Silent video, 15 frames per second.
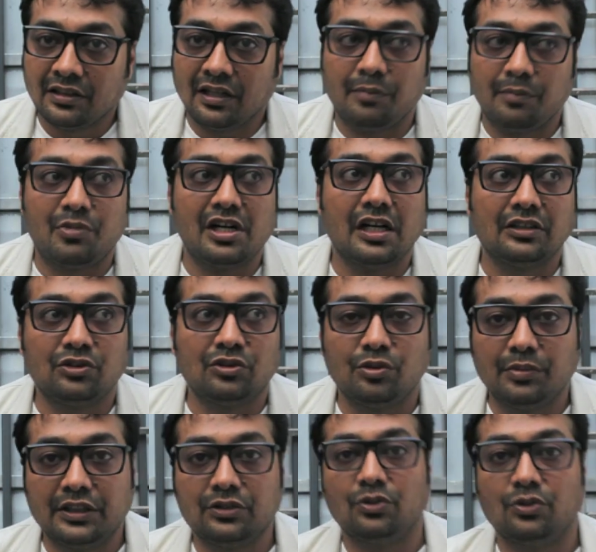Abrilanto,
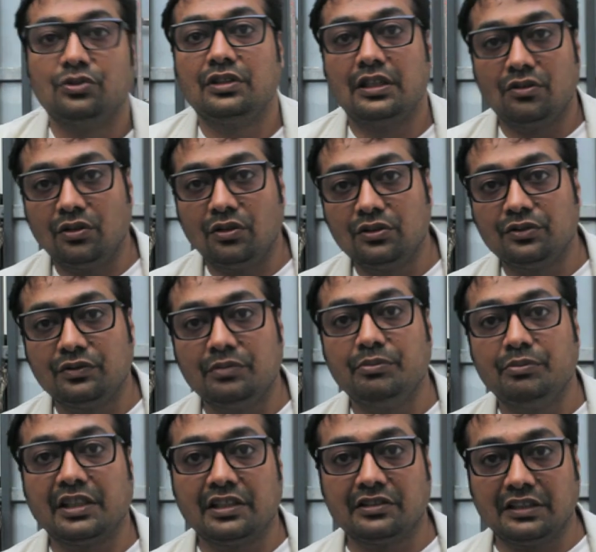Mendonza and all those
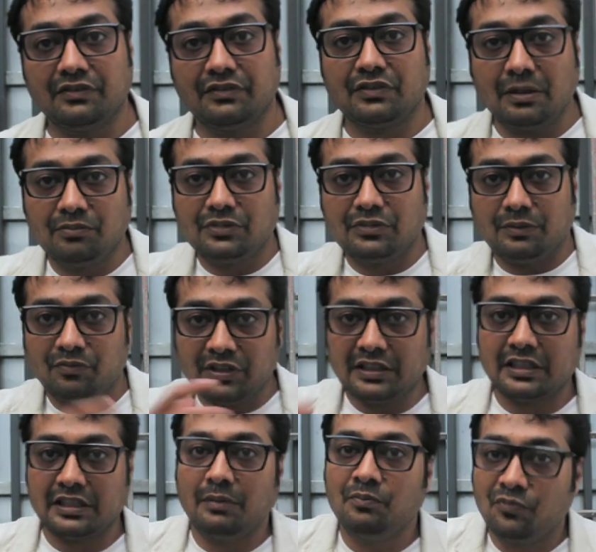filmmakers, they've come
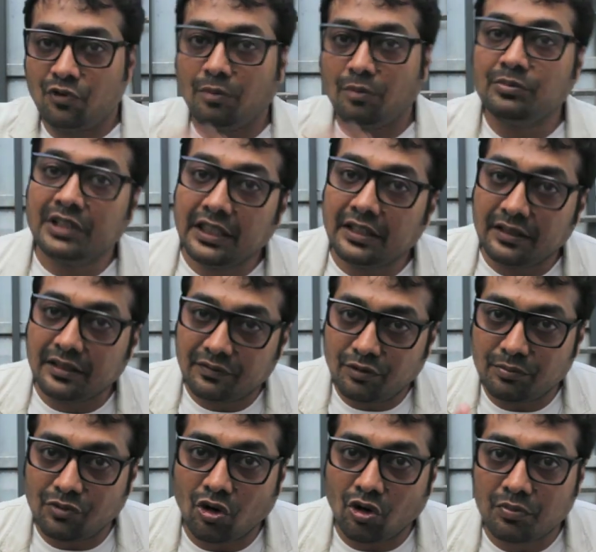from there,
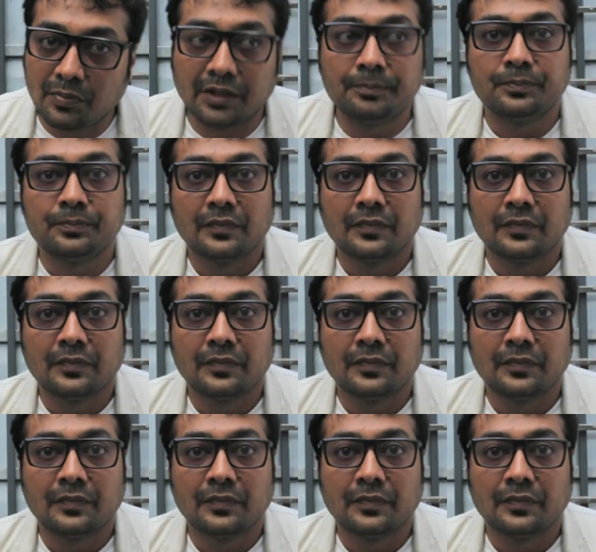from Dogma,